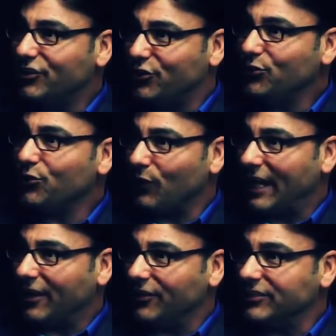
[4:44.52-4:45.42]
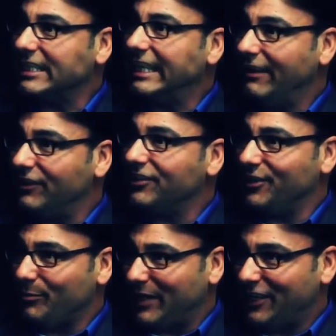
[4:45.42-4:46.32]
to the records given
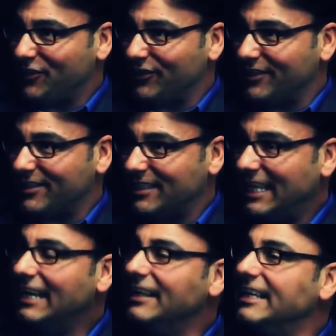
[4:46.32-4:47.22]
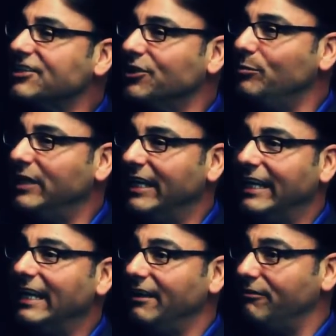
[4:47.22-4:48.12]
to the patients. This could
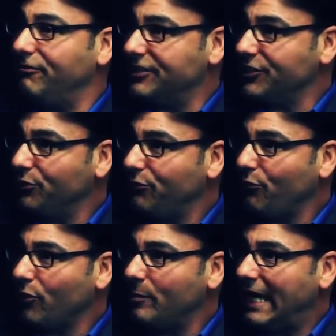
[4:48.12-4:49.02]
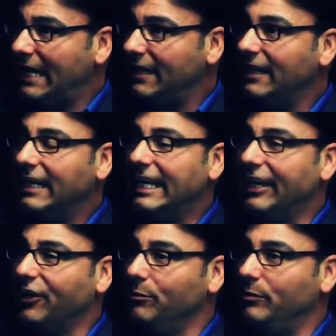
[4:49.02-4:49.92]
be in a physical format,
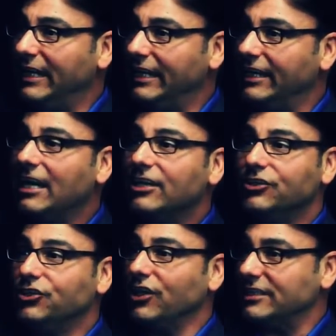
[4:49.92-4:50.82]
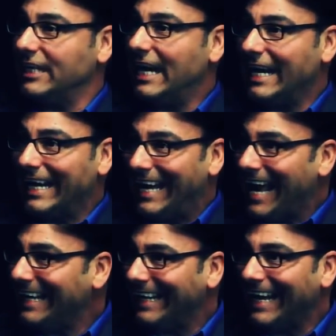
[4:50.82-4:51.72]
it could be just
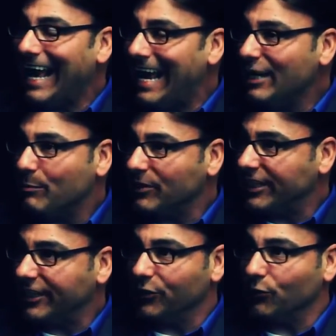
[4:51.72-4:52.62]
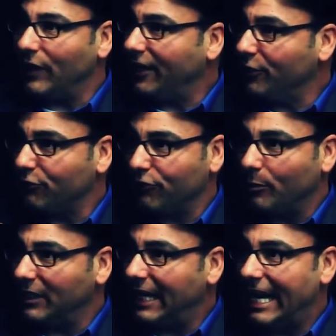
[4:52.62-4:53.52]
getting any particular record
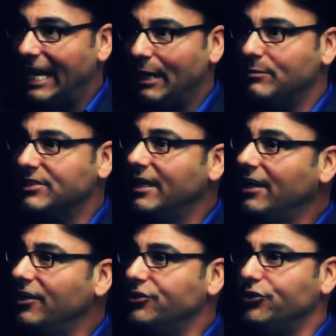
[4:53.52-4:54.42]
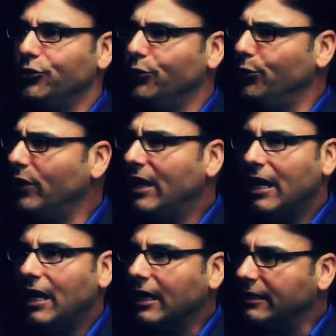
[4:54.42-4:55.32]
from labs to
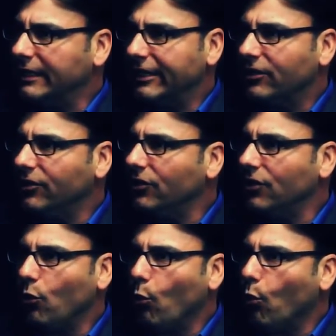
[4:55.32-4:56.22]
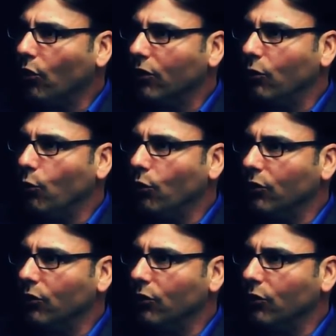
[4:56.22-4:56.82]
clinical or